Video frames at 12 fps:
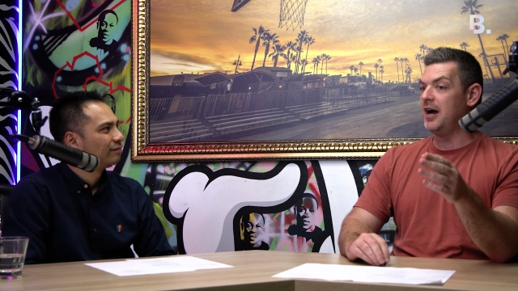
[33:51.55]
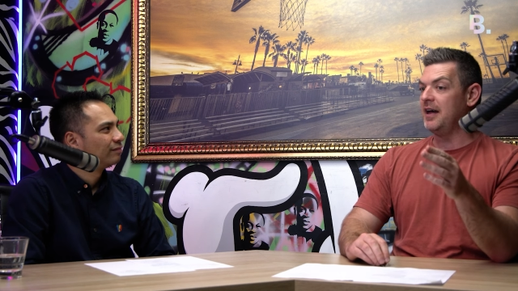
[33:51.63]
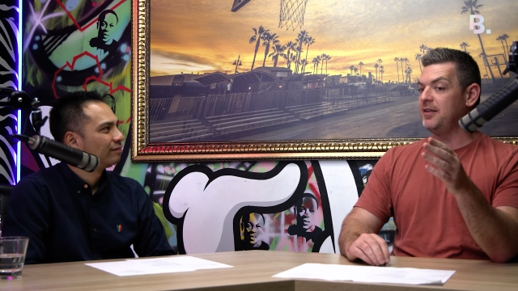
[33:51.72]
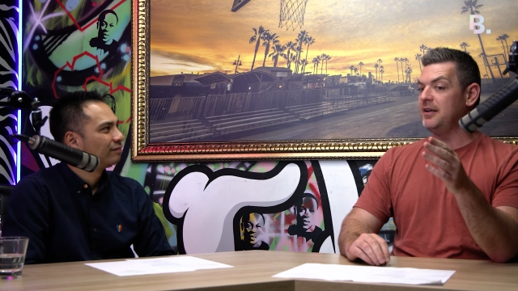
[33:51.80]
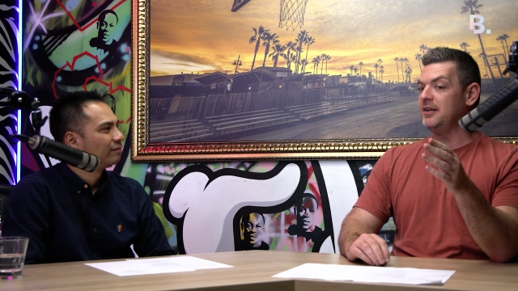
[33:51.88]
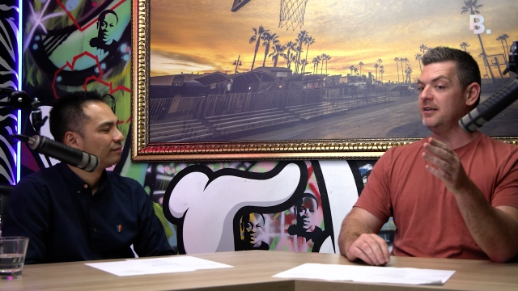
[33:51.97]
Speaker 1: I
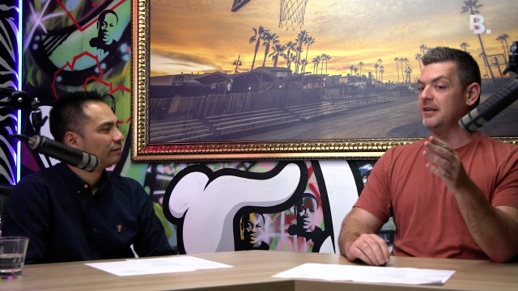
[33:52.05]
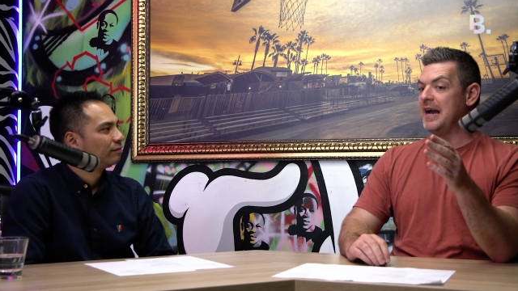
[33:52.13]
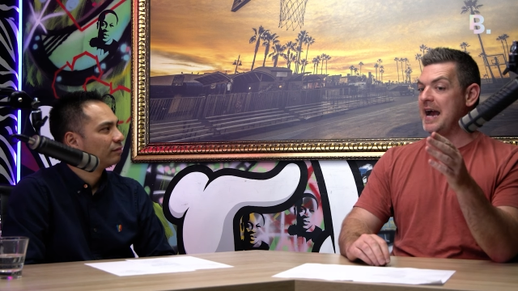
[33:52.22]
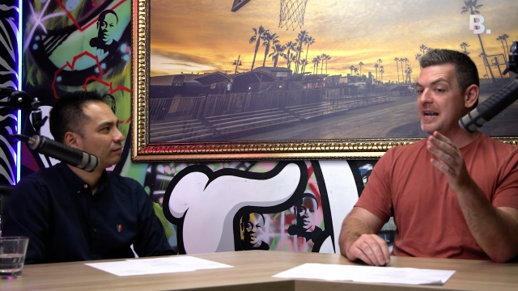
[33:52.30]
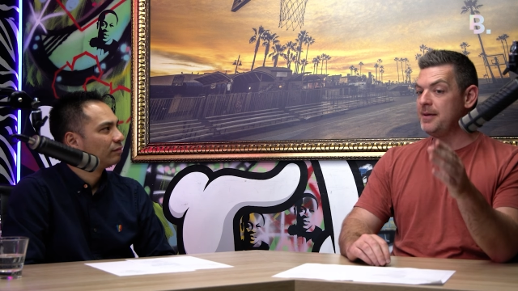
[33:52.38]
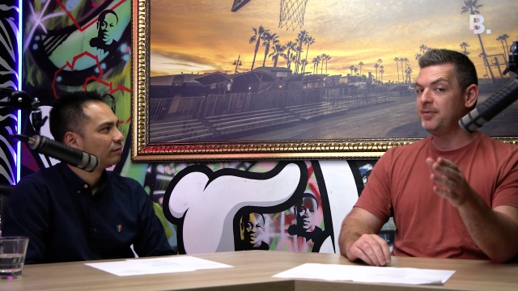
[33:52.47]
think
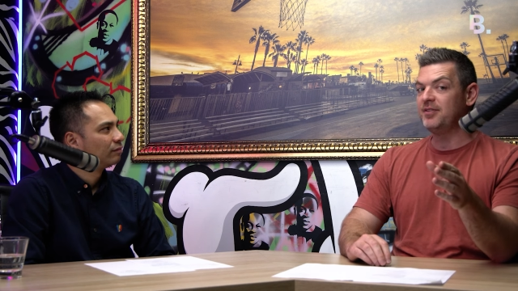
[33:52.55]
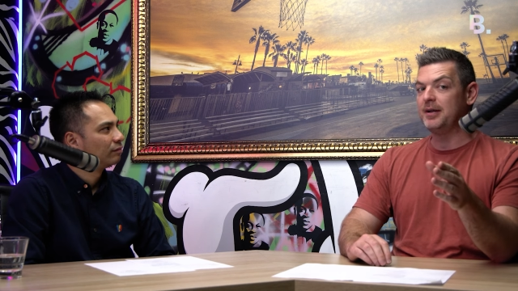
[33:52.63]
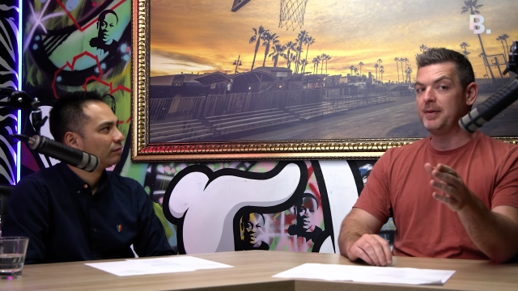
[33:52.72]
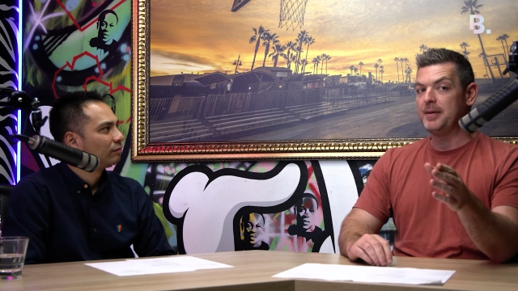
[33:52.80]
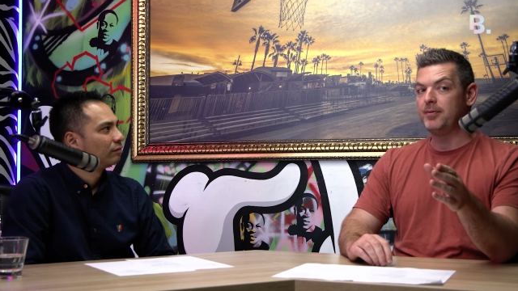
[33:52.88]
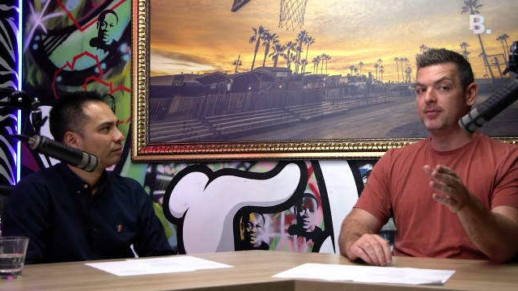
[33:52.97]
80%
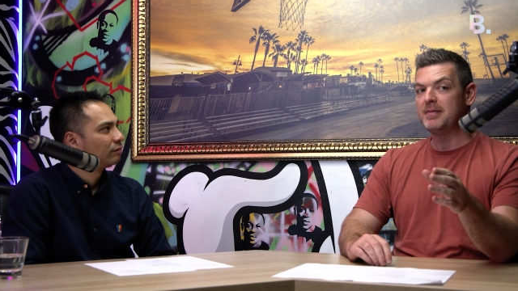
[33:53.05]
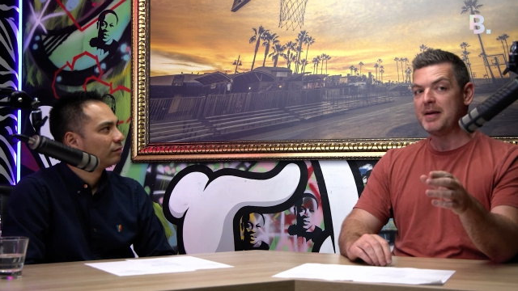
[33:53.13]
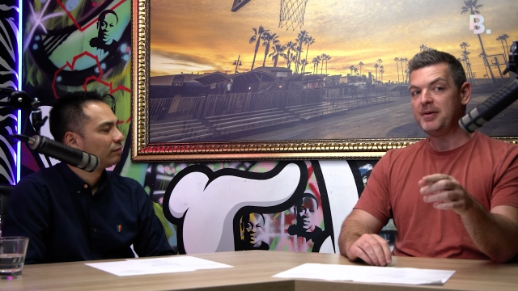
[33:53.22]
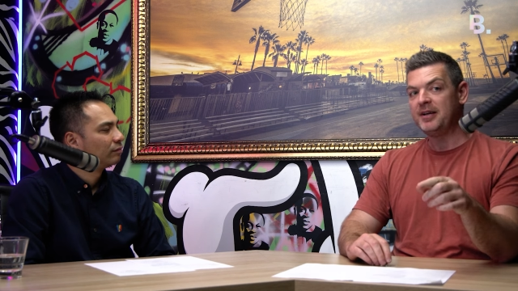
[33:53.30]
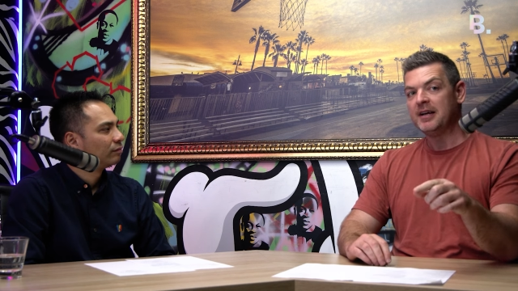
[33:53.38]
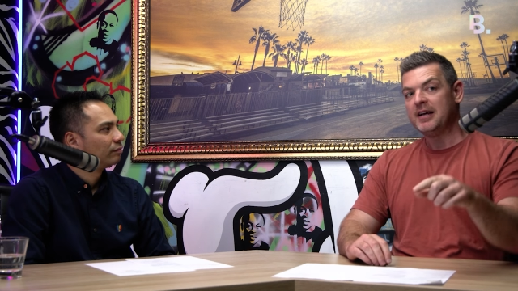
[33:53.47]
of people
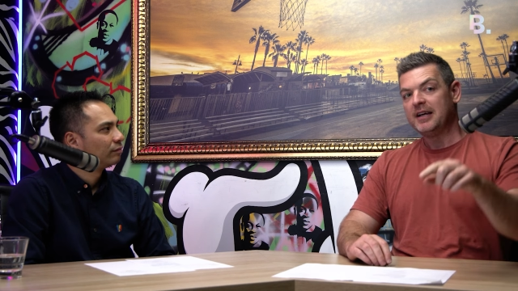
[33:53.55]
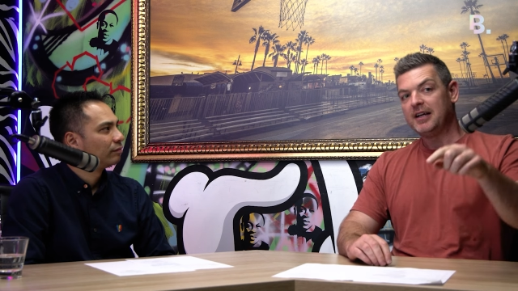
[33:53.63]
maybe